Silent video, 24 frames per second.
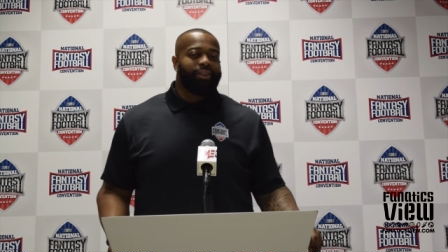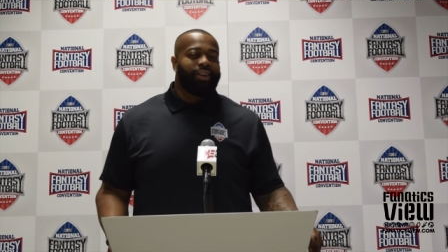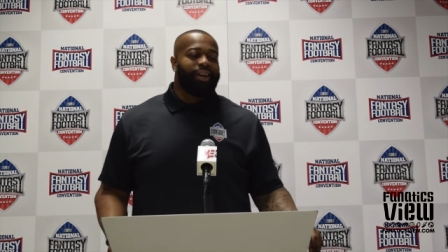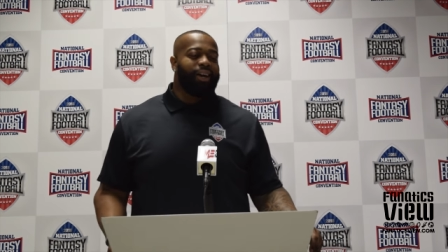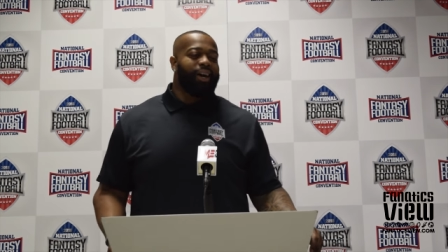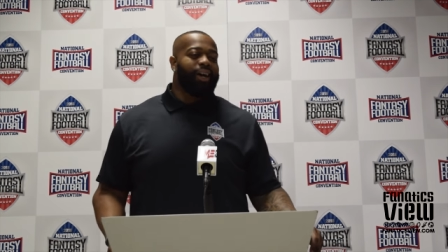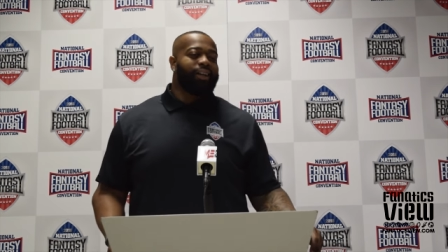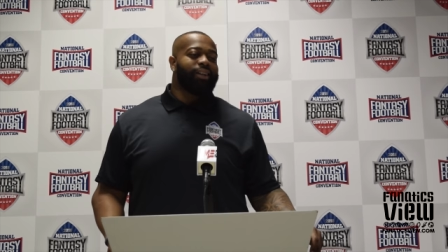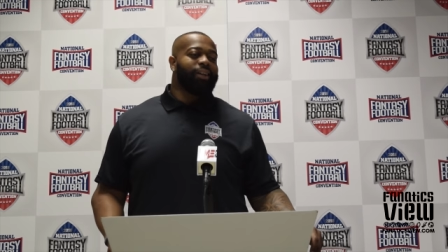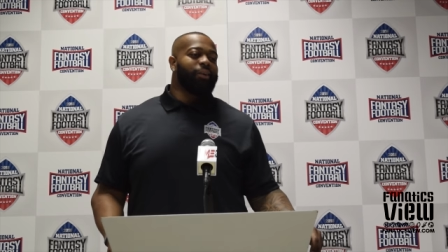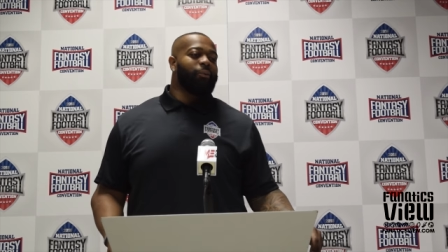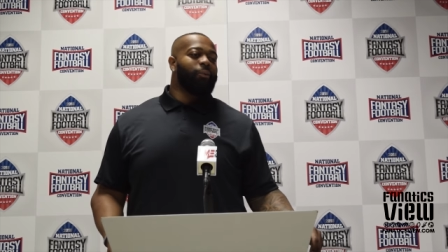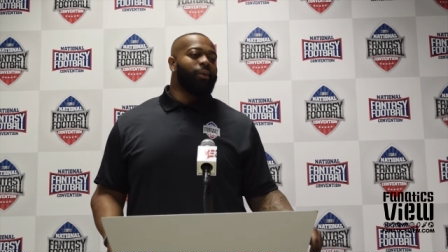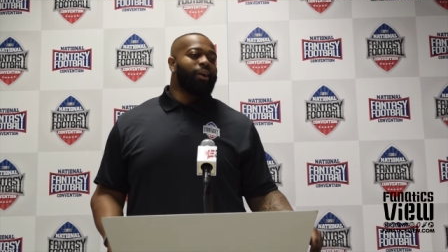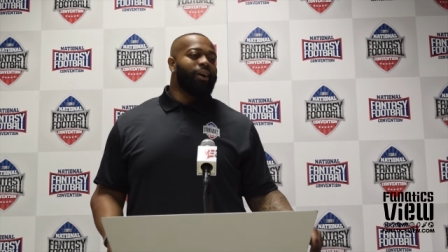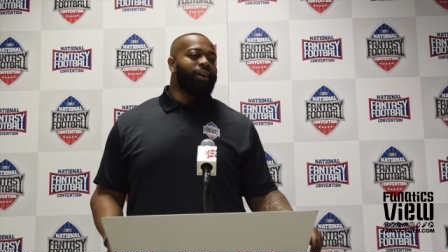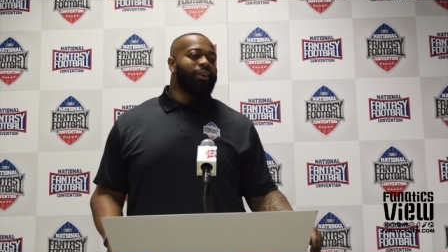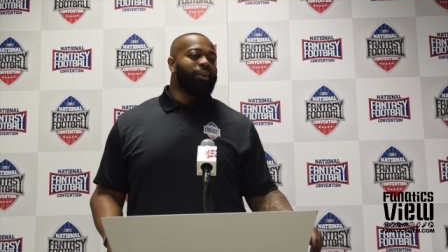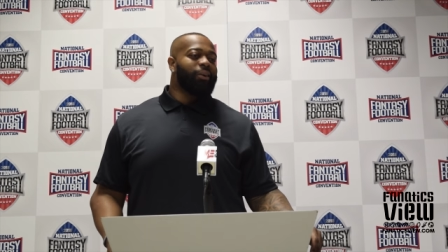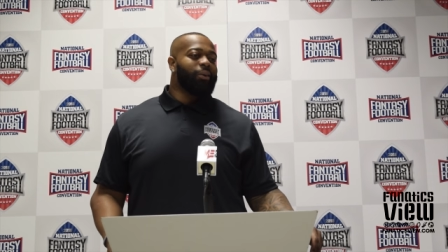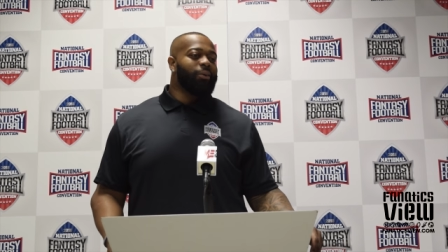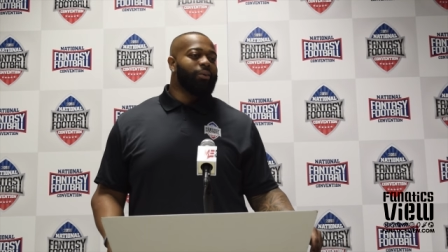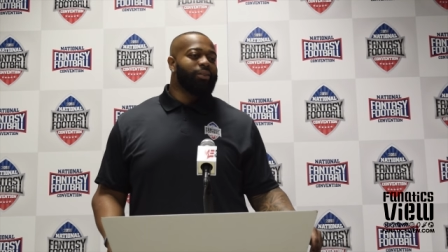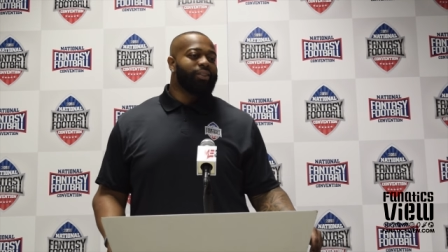yeah, I think we
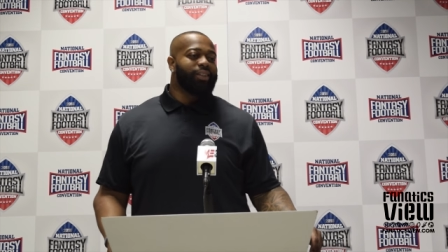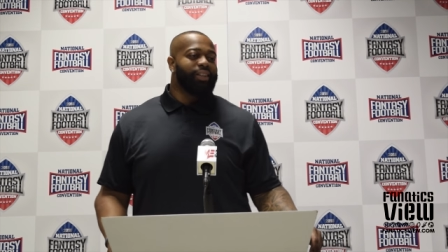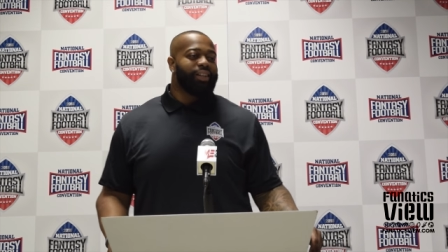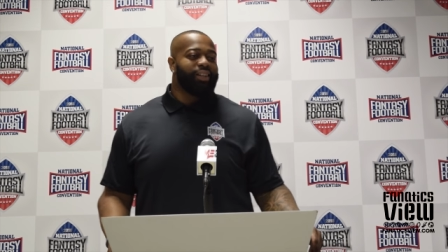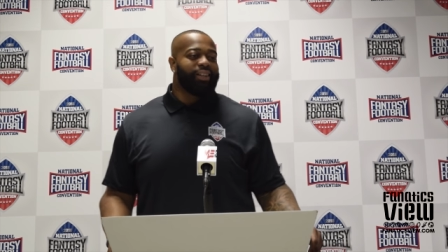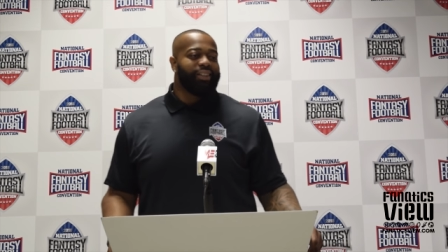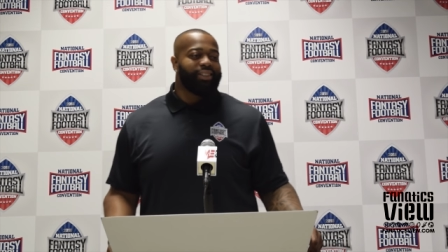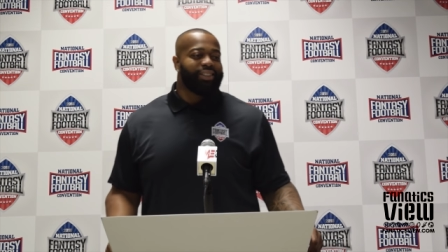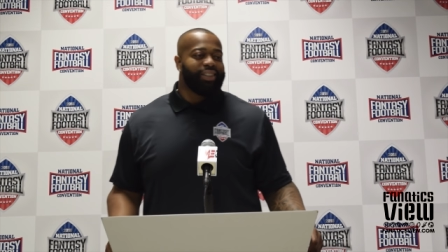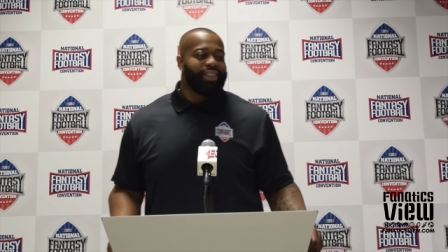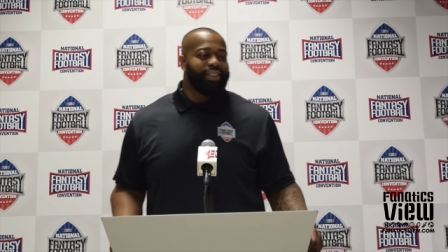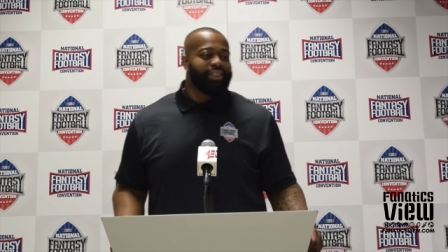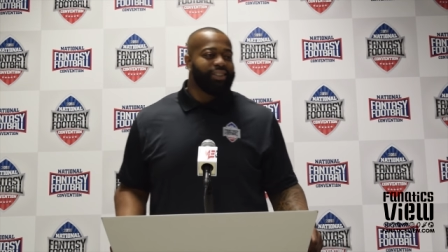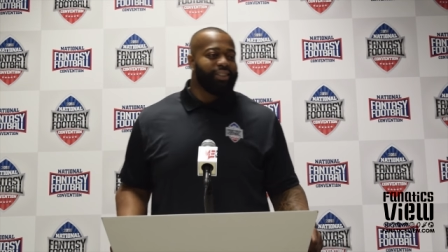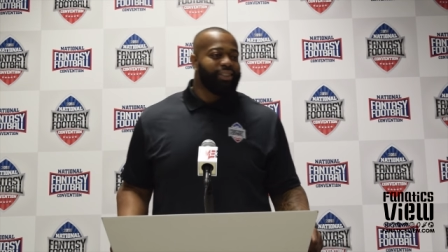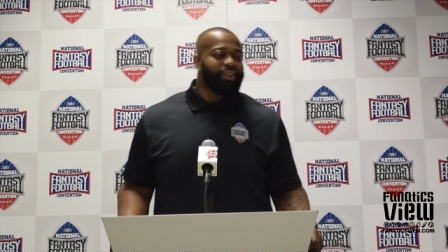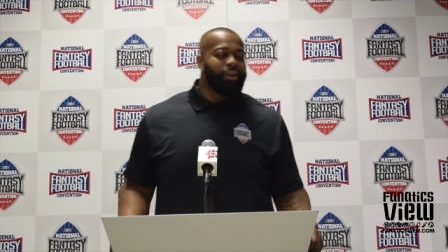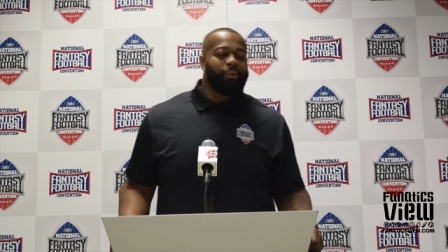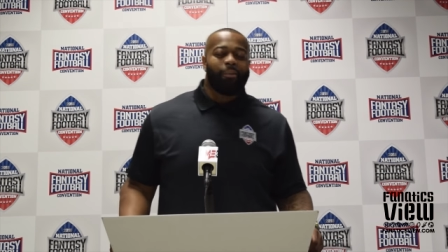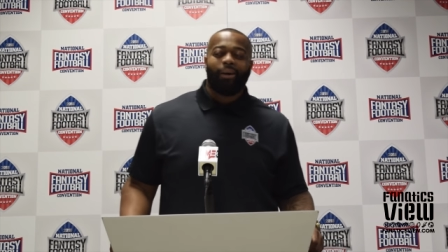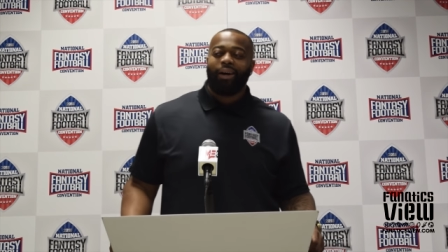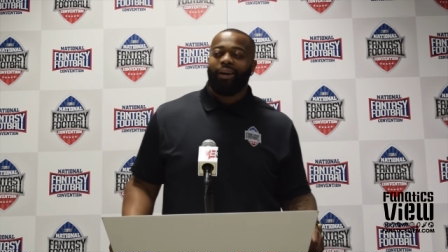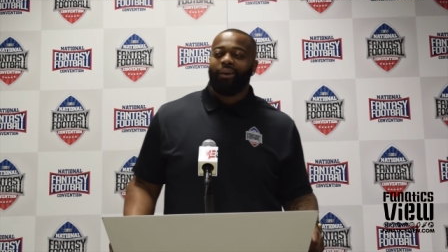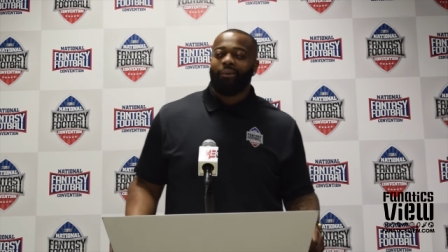all know it's a little tense, and
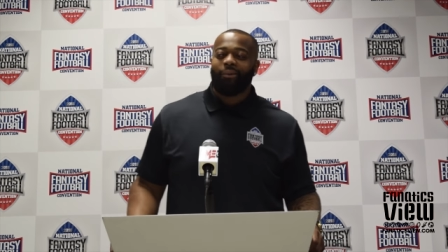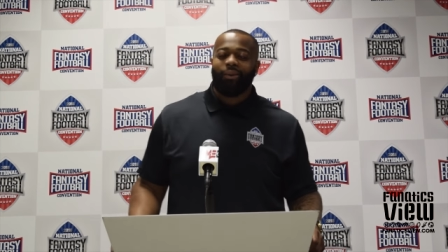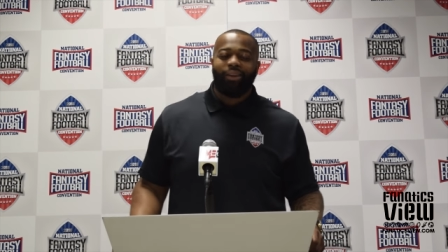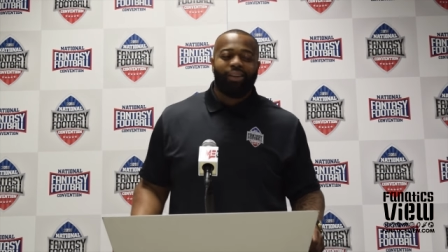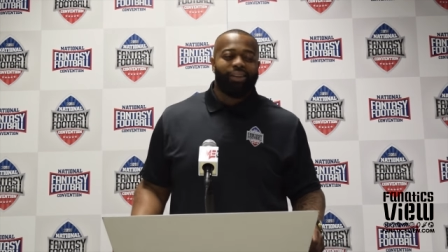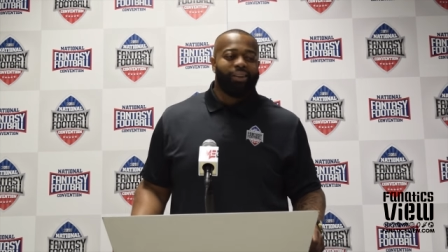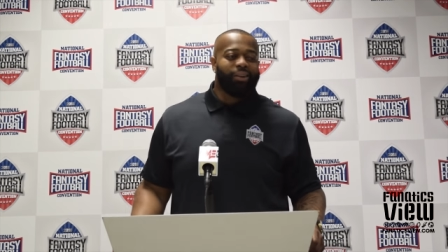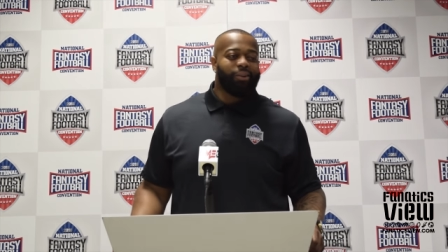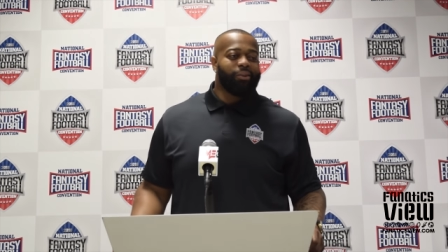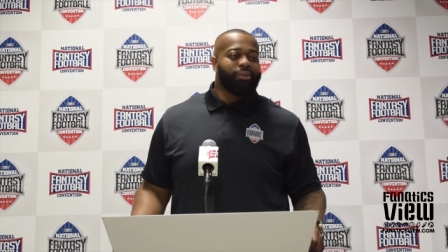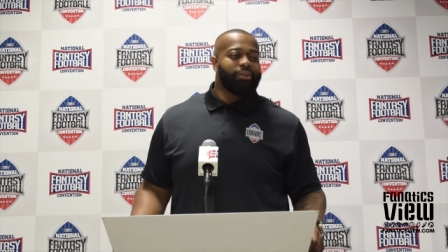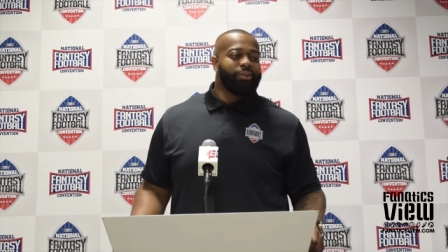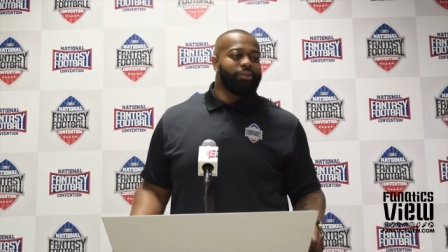nobody really knows